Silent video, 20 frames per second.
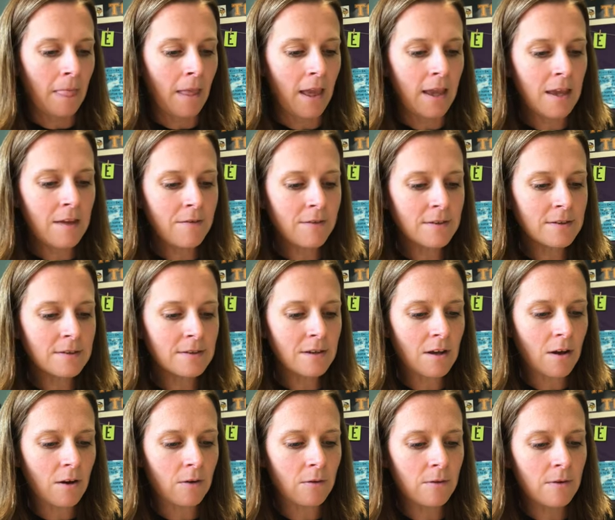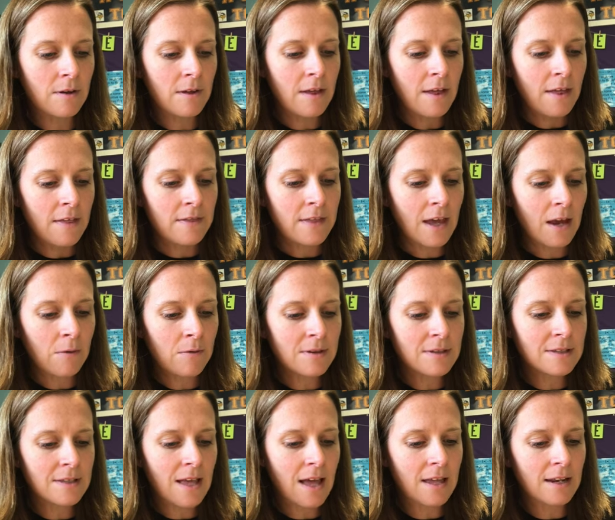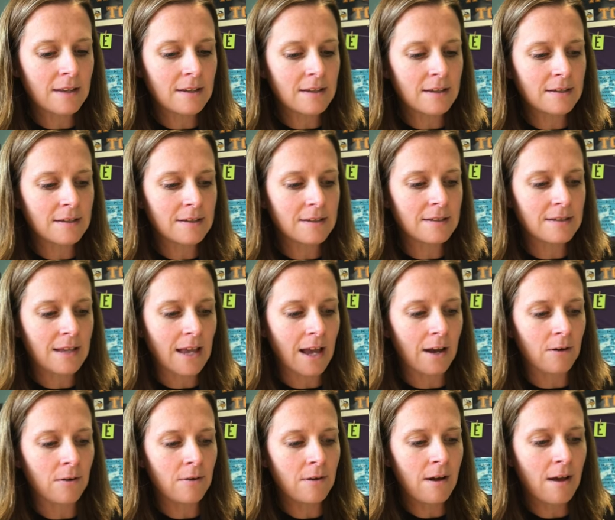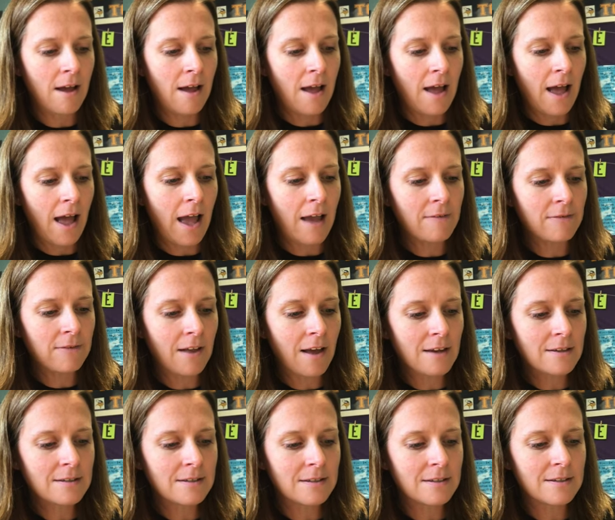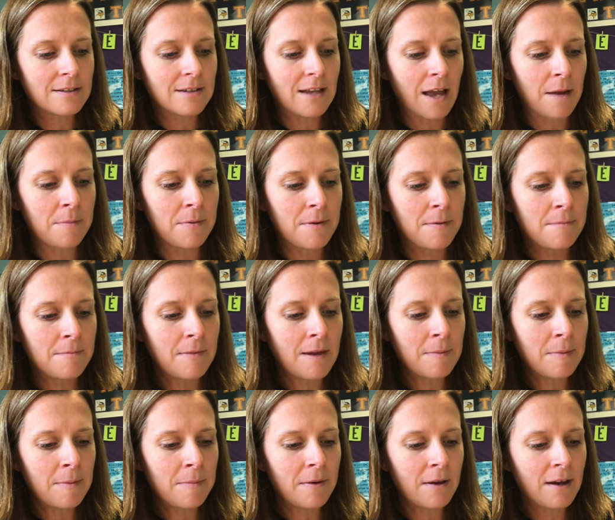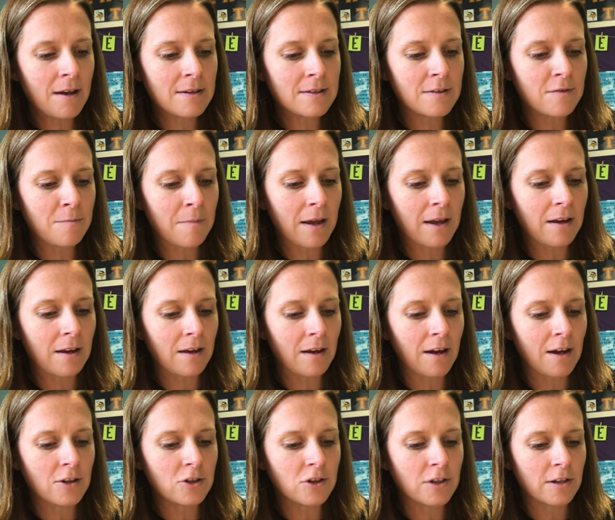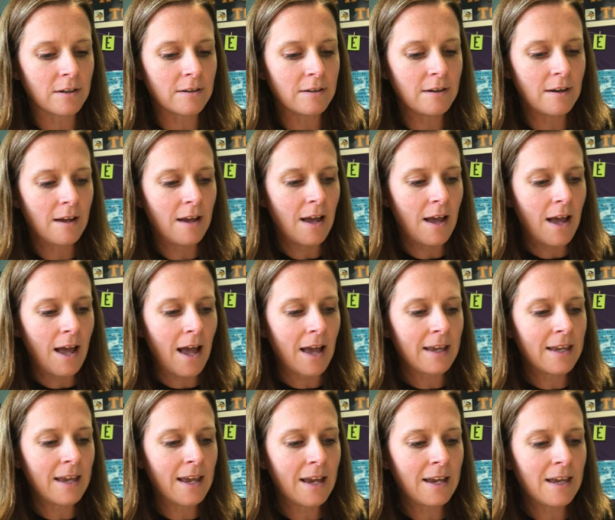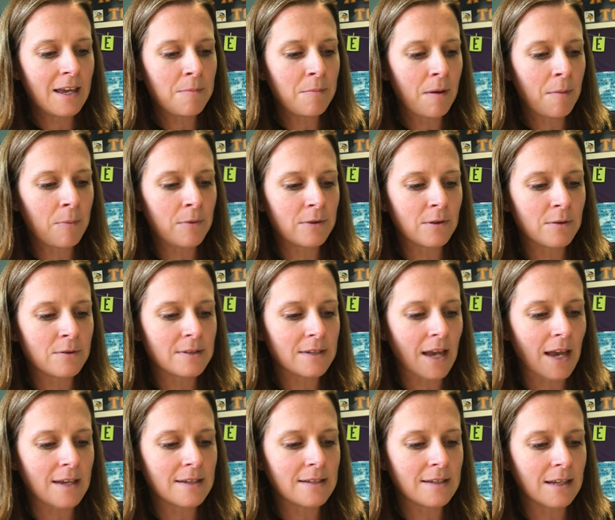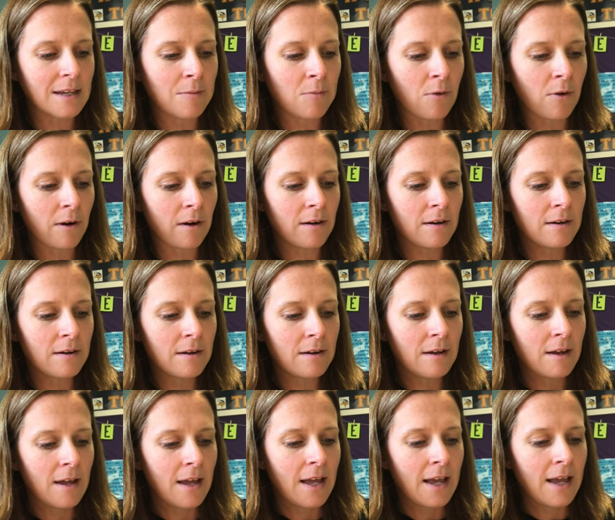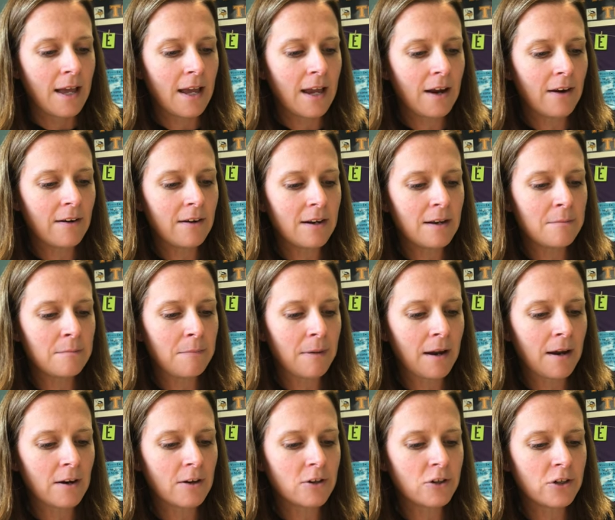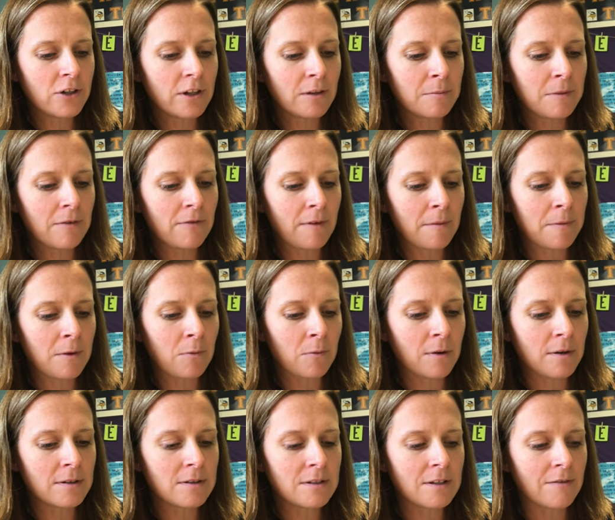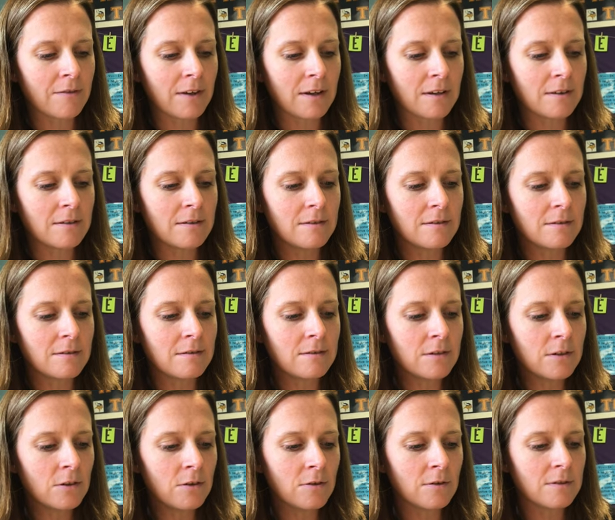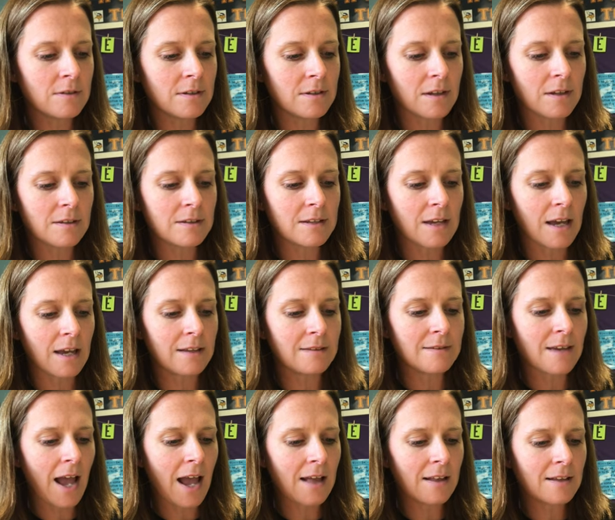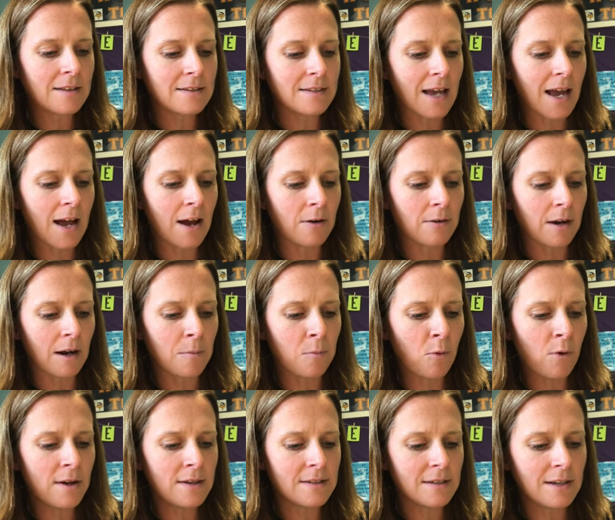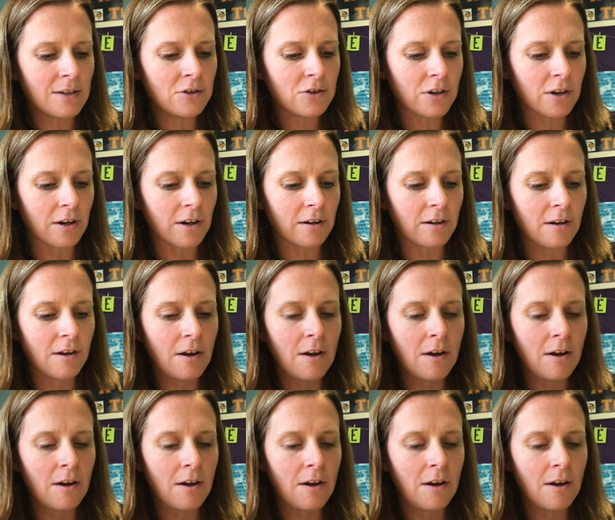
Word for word: Even so, that was then and this is now. I've lost a step, maybe because of my concussion. I can't keep up with those guys anymore. Aaron and Bear shield me from the worst of it. Dudes, they'll say, dial it down. Our boy's injured.